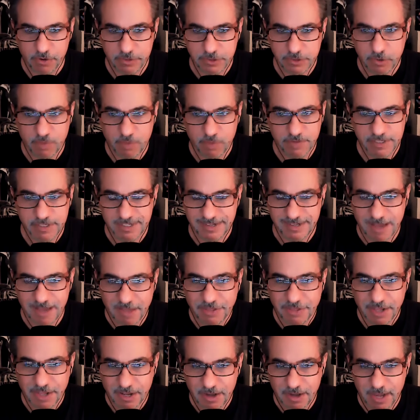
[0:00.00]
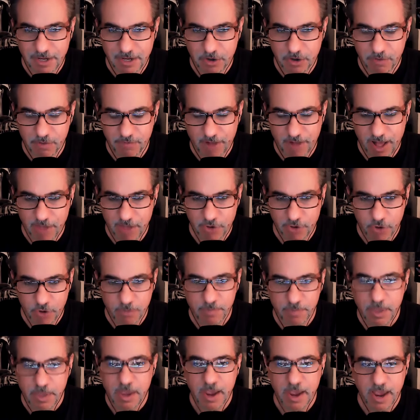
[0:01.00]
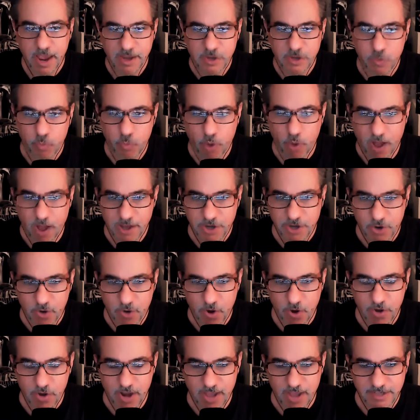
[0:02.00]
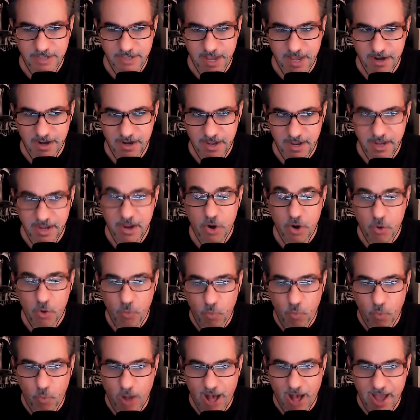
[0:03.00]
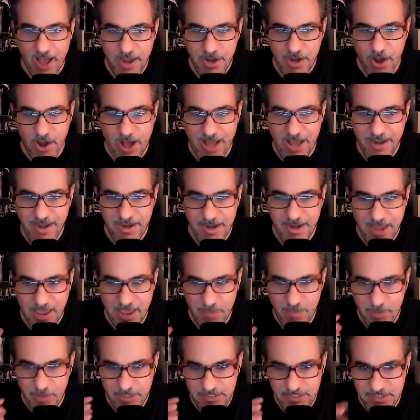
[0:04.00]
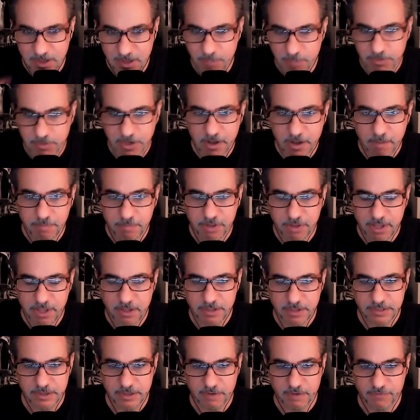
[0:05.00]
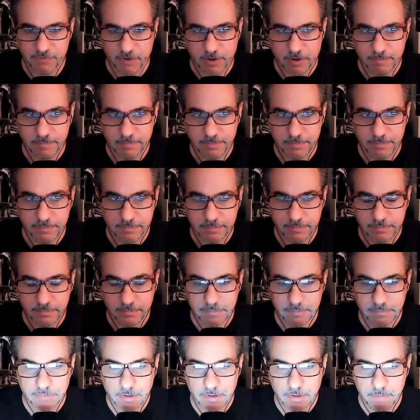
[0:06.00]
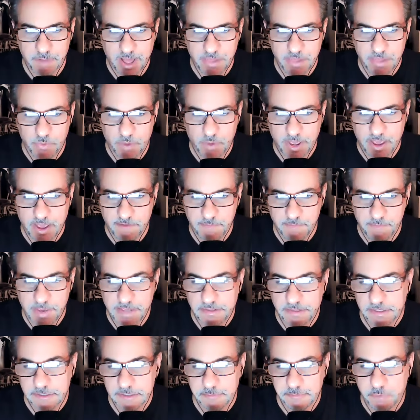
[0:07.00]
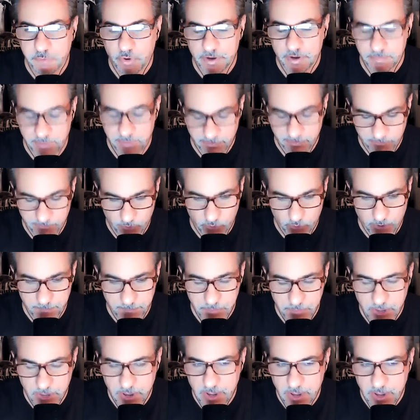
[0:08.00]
So if it's nothing like your father and you want your own identity, why not name it something completely different? And by the way, I've made this point before.